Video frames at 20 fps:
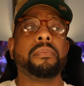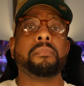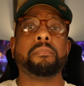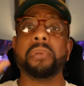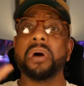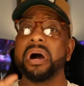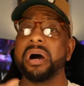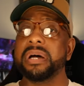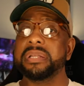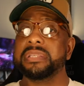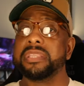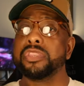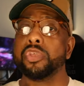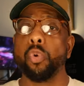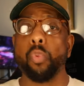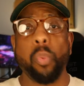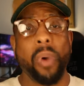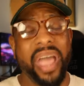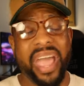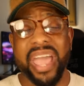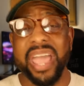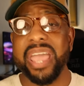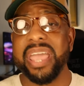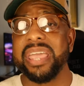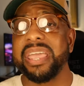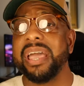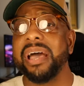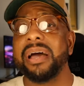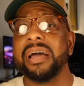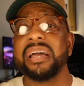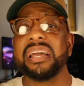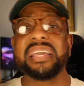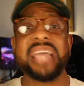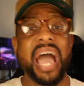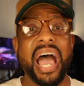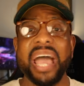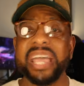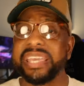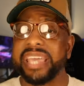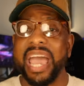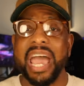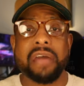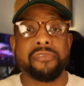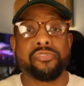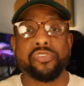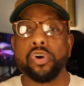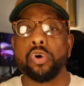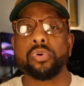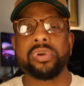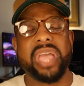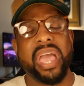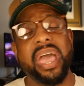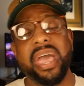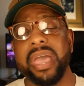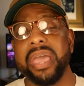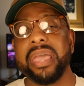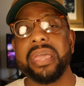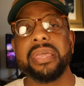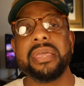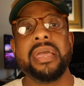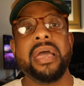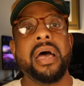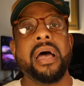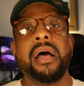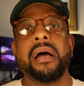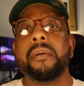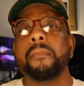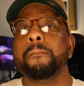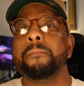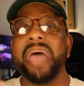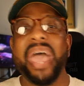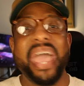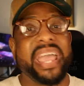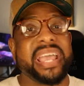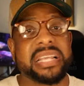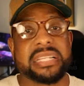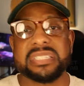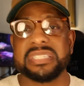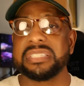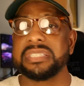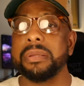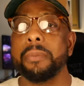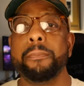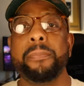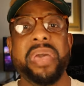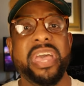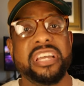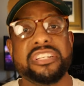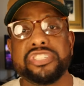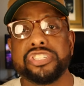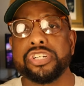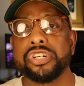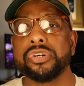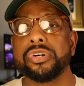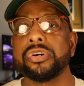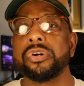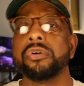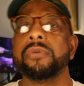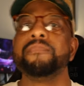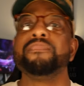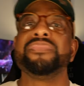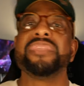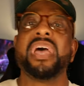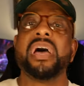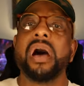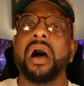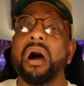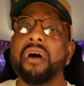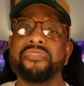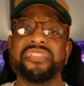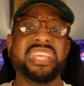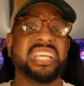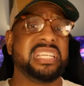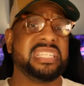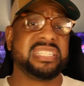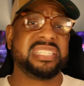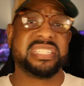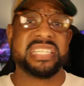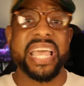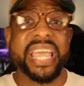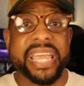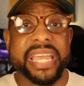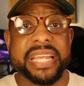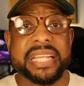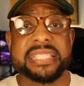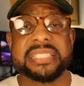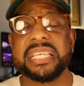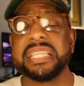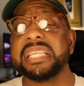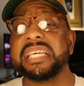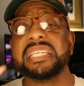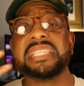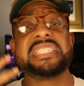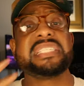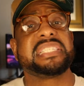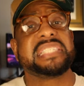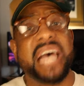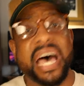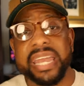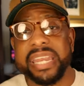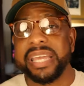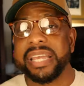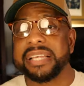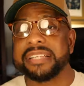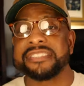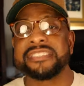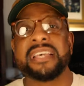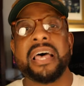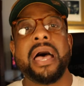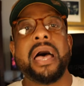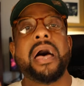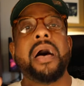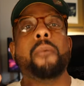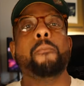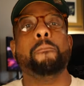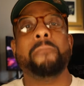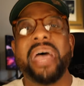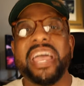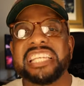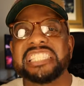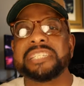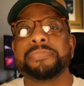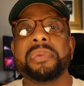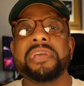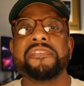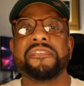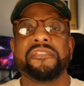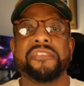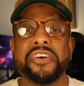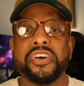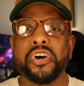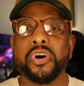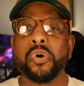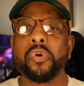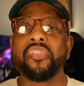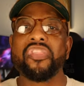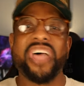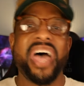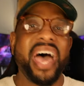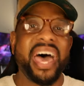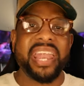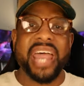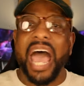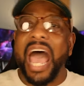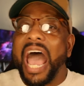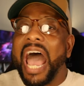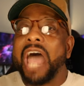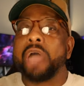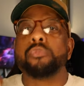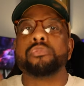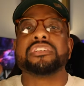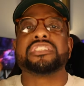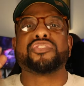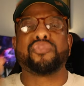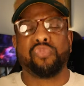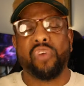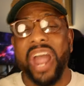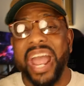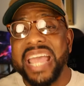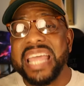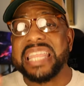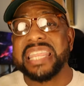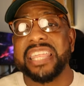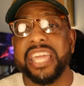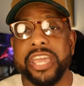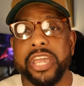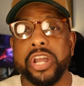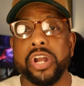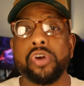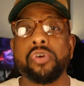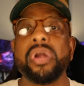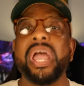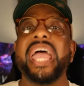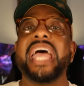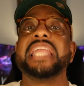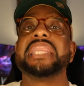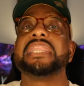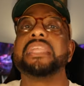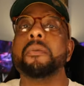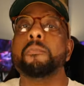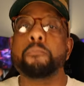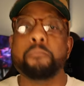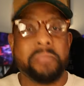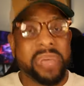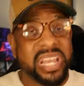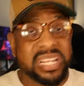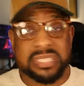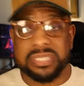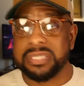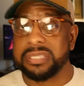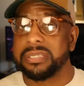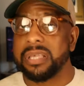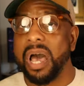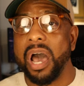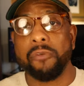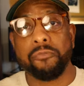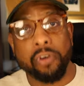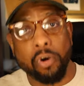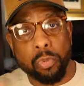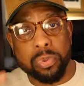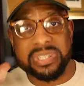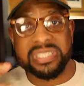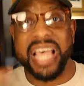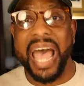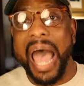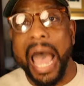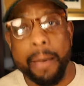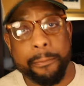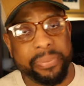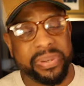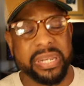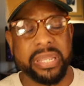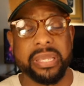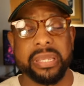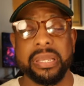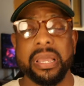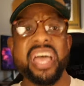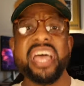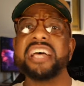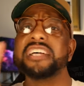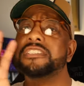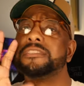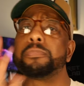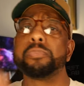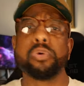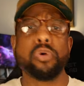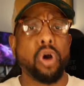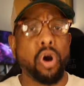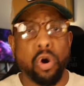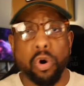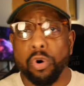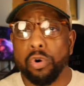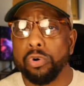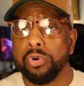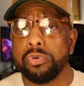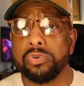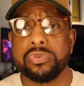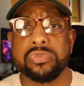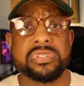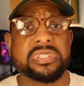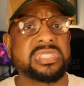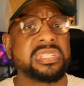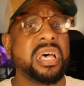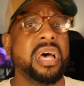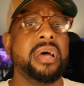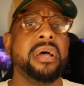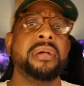but the way Guy Gavriel K paints the picture of these scenes and these settings makes me feel that I was right there in the midst of what was happening. His prose,